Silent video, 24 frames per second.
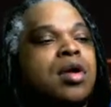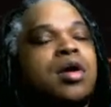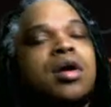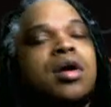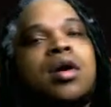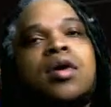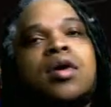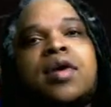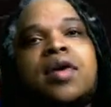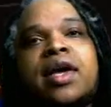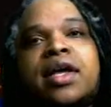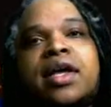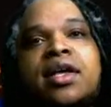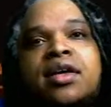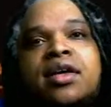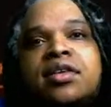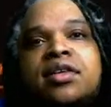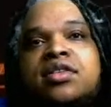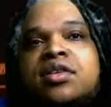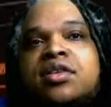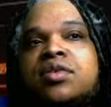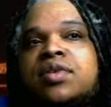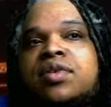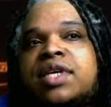Okay,
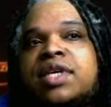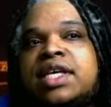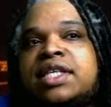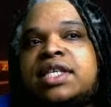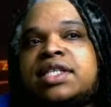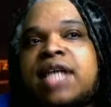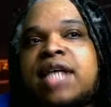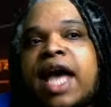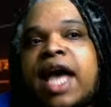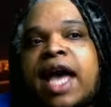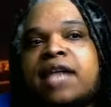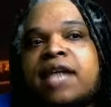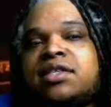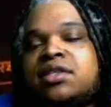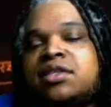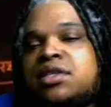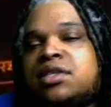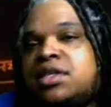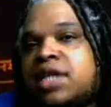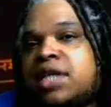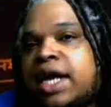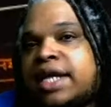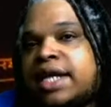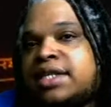so he's actually
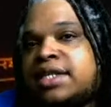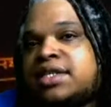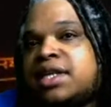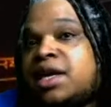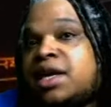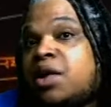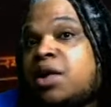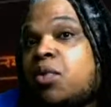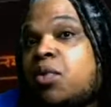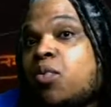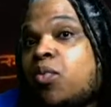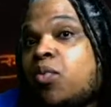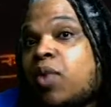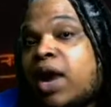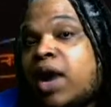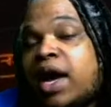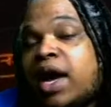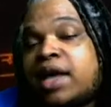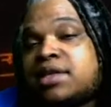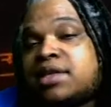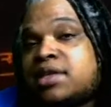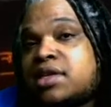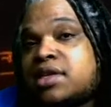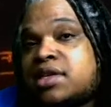not saying why
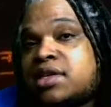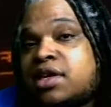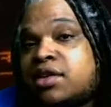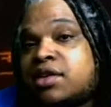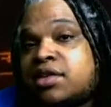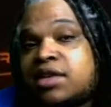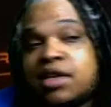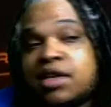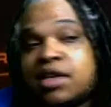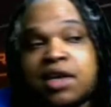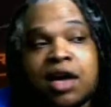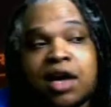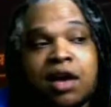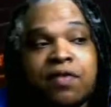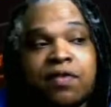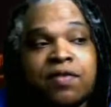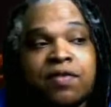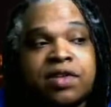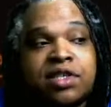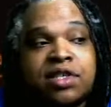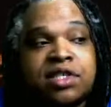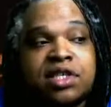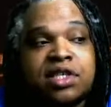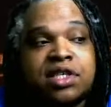is a nail in the
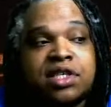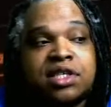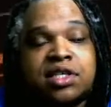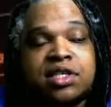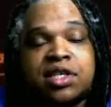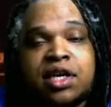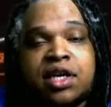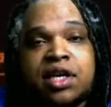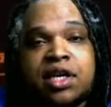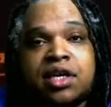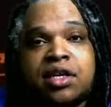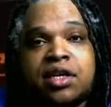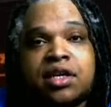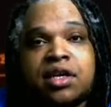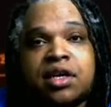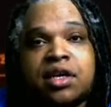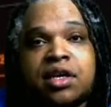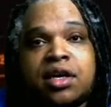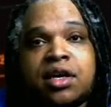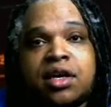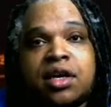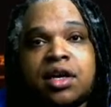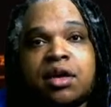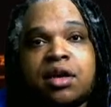coffin just yet,
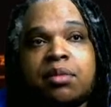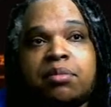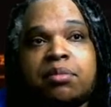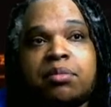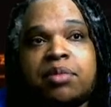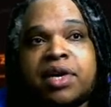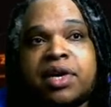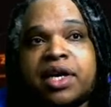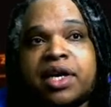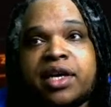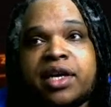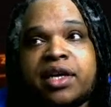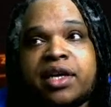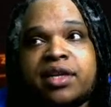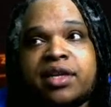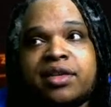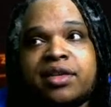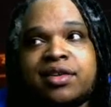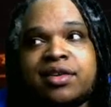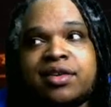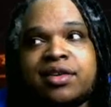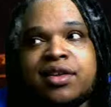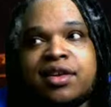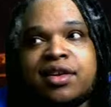but
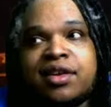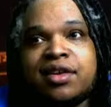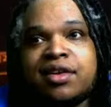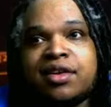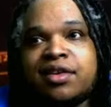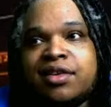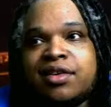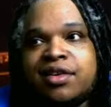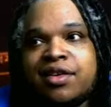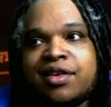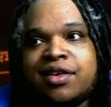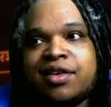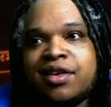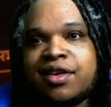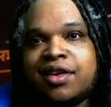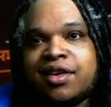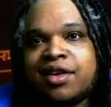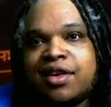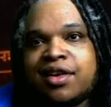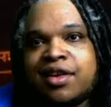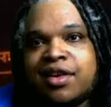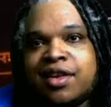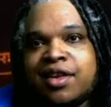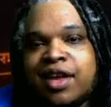
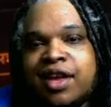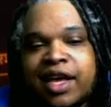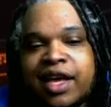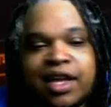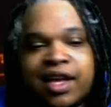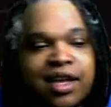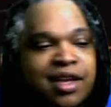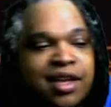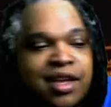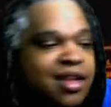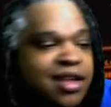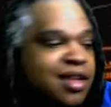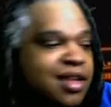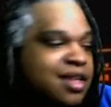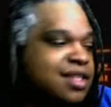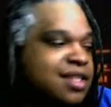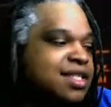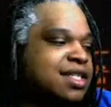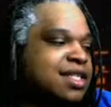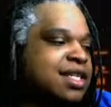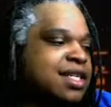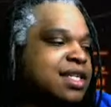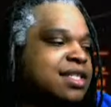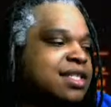like
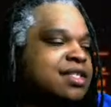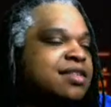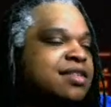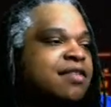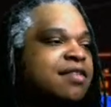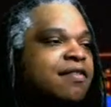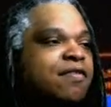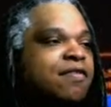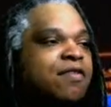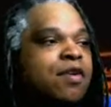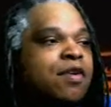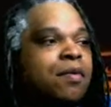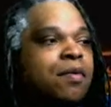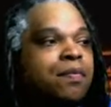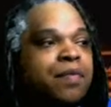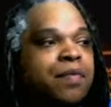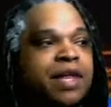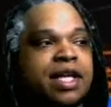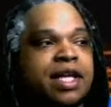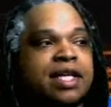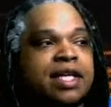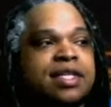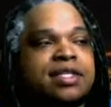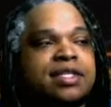just from
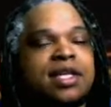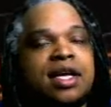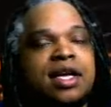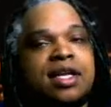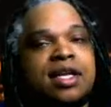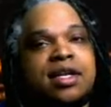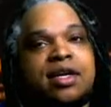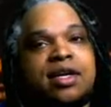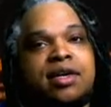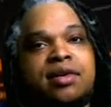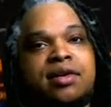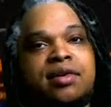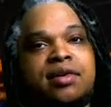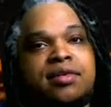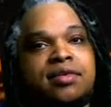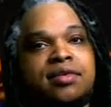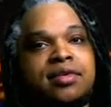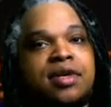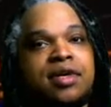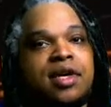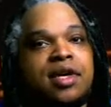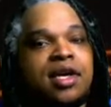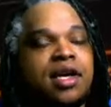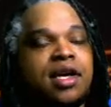this alone,
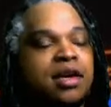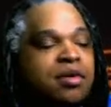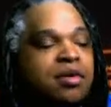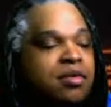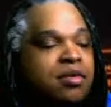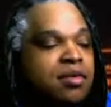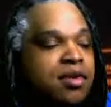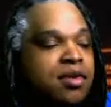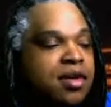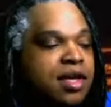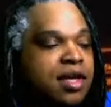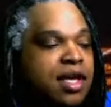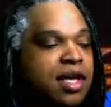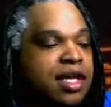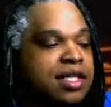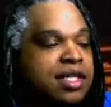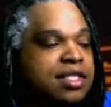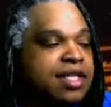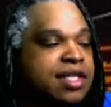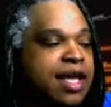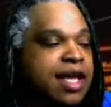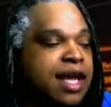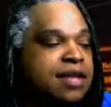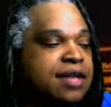it
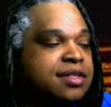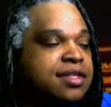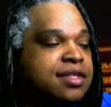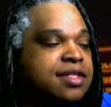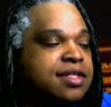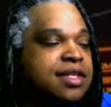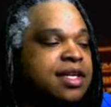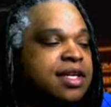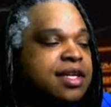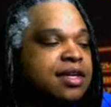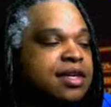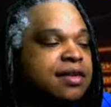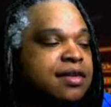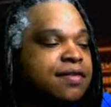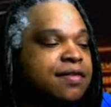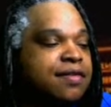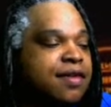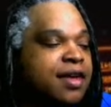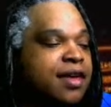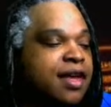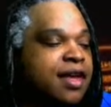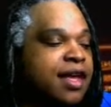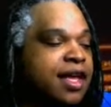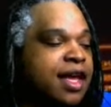sounds as if
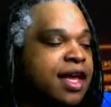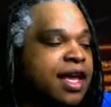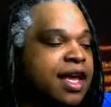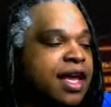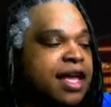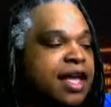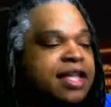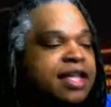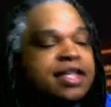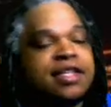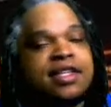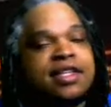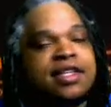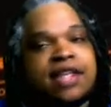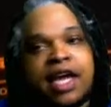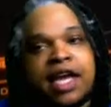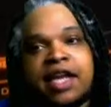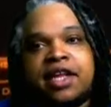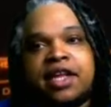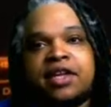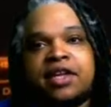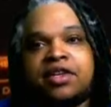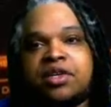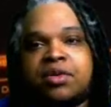they
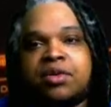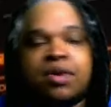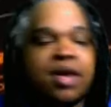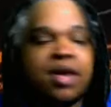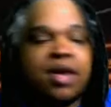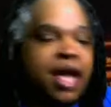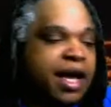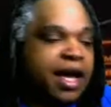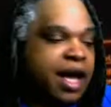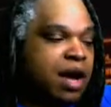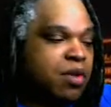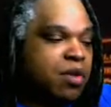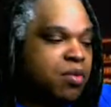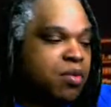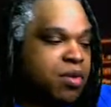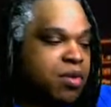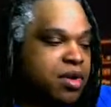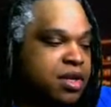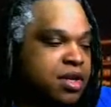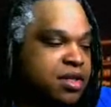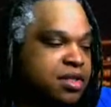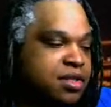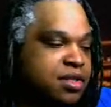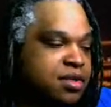didn't do it like I
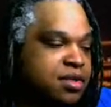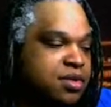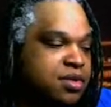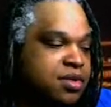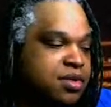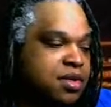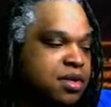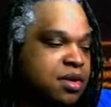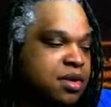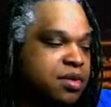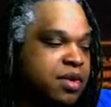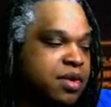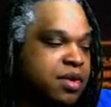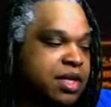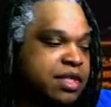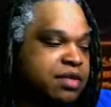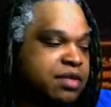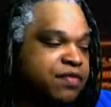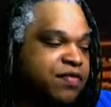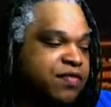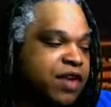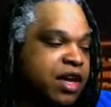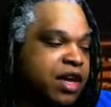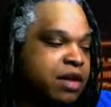wanted to, so it's a
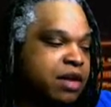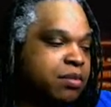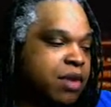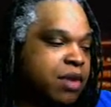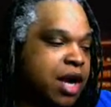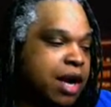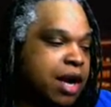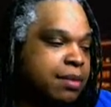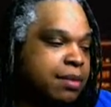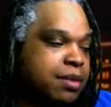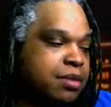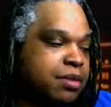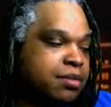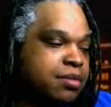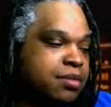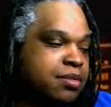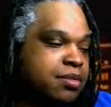fucking problem.